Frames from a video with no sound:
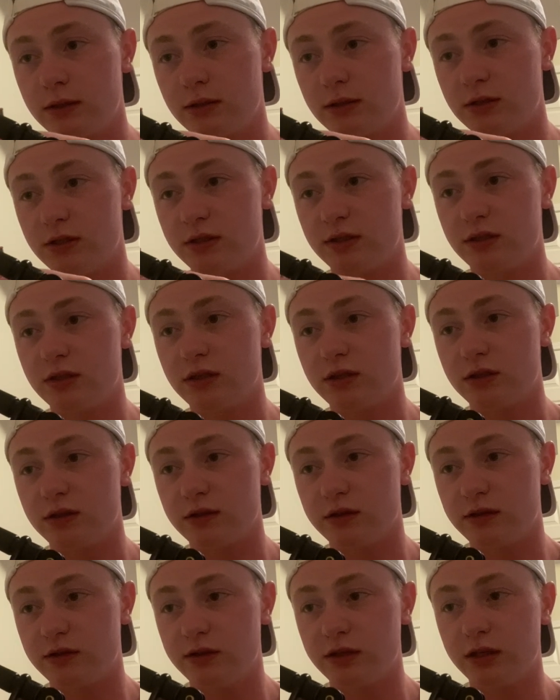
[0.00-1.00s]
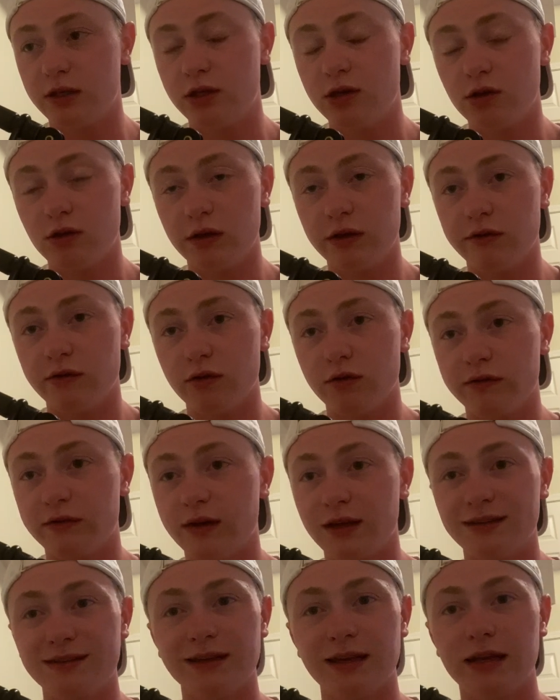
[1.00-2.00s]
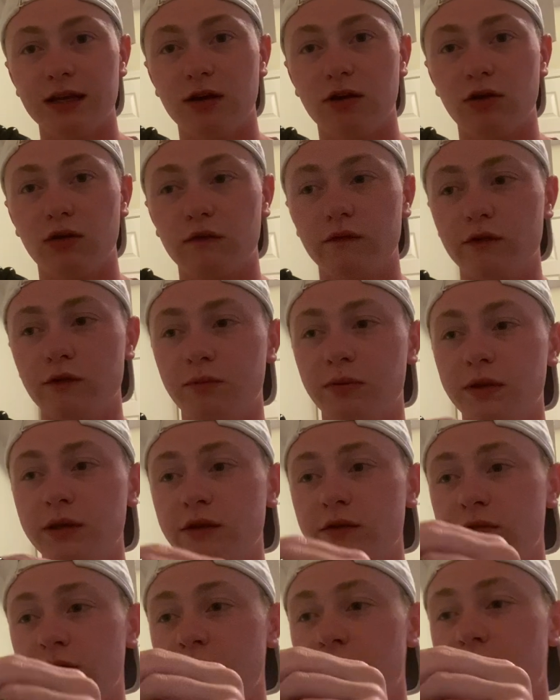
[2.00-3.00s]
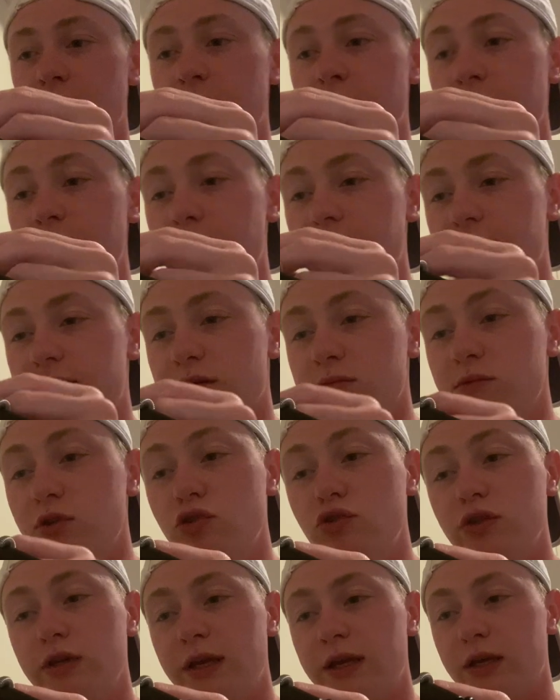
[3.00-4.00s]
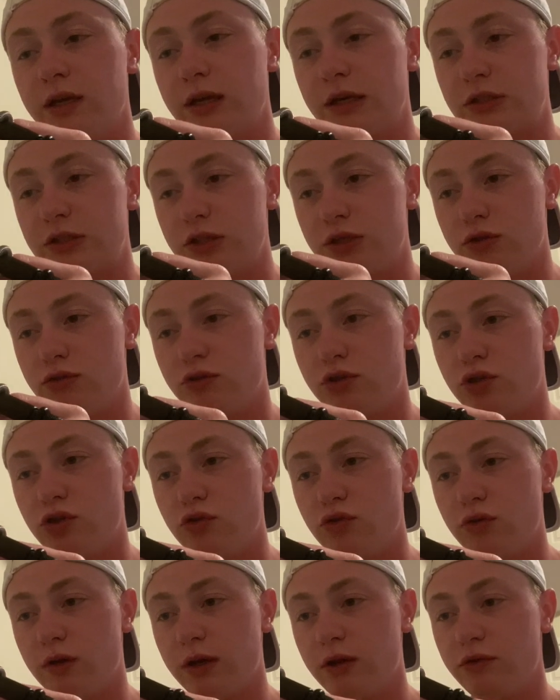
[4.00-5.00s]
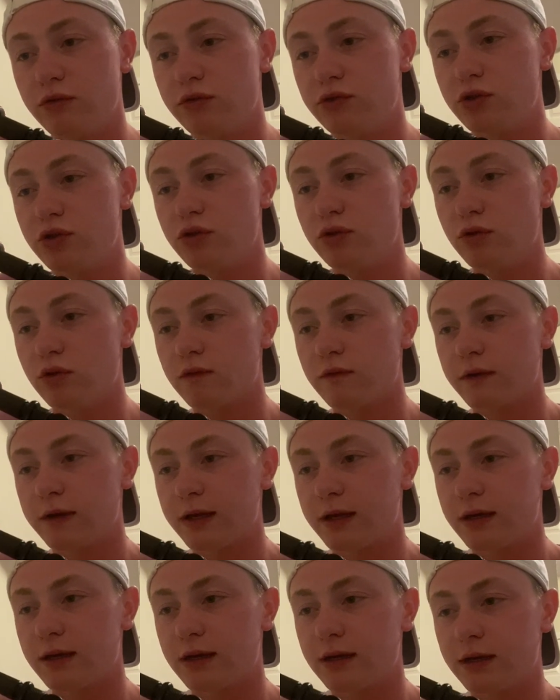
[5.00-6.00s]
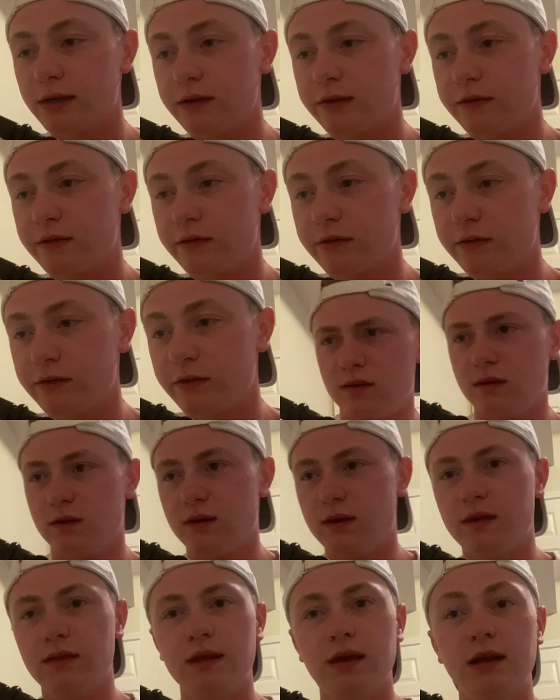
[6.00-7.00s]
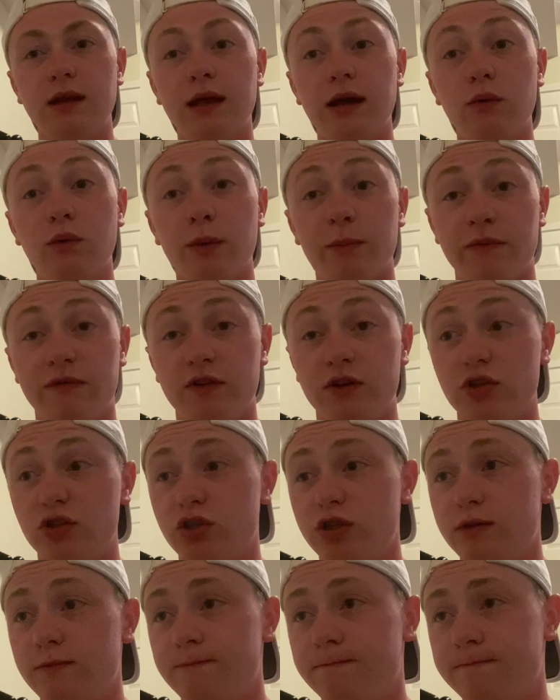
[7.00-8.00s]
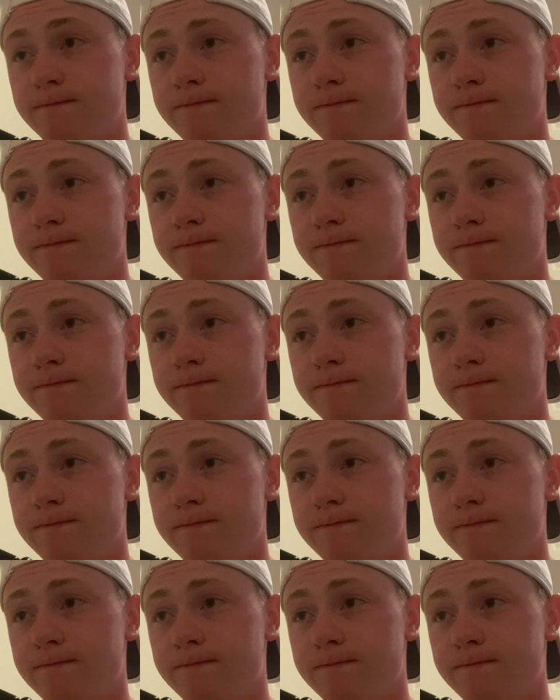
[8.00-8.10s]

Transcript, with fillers: just to secure it so it's not sliding all over the place. So usually I actually do two. I'll do two overhand knots. And then I whip finish it.